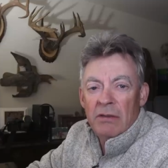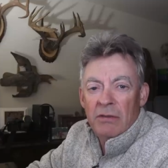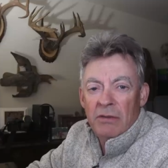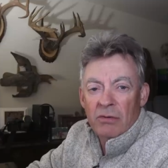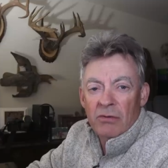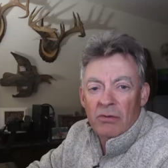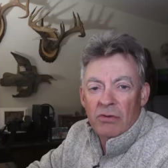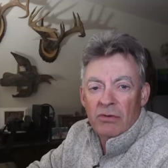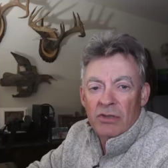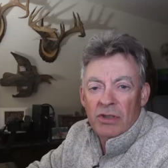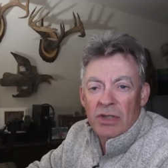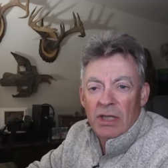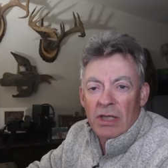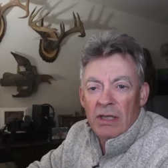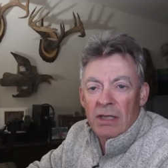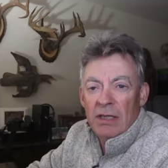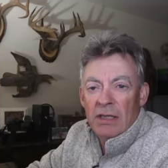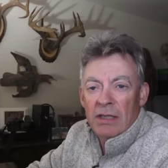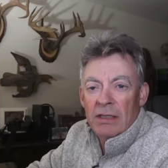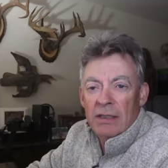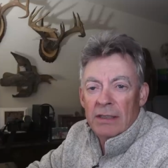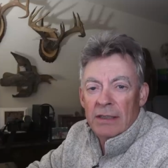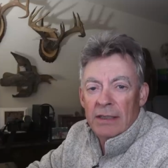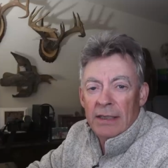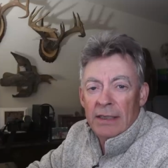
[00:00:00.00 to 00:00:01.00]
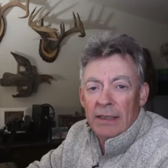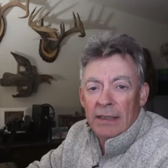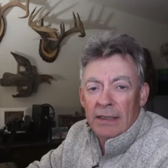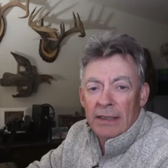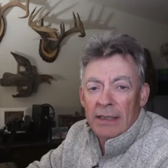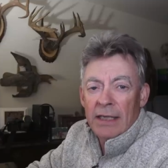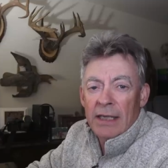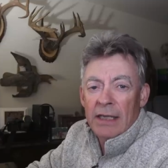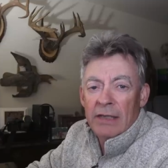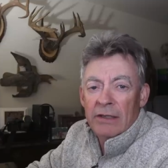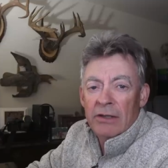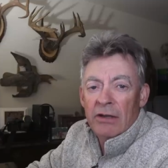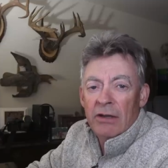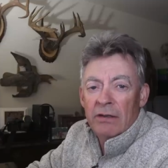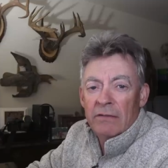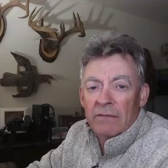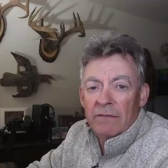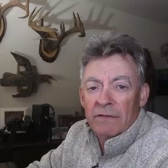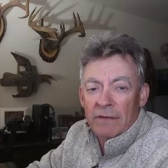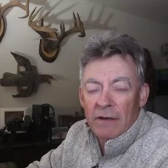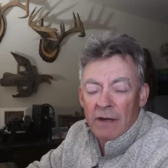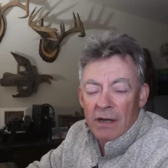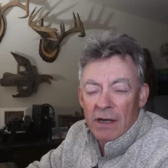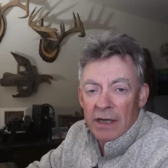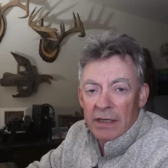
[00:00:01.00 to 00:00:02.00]
Thursday, and again on
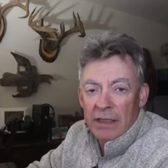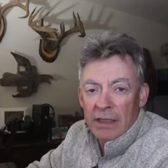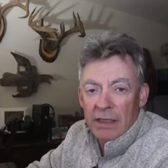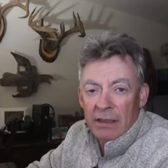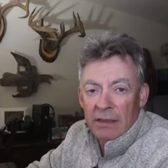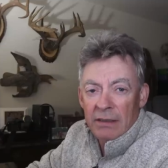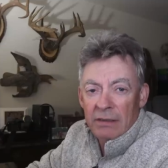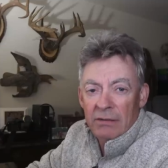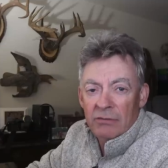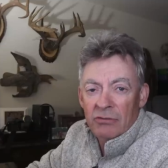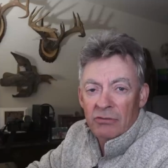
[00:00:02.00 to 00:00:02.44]
Friday,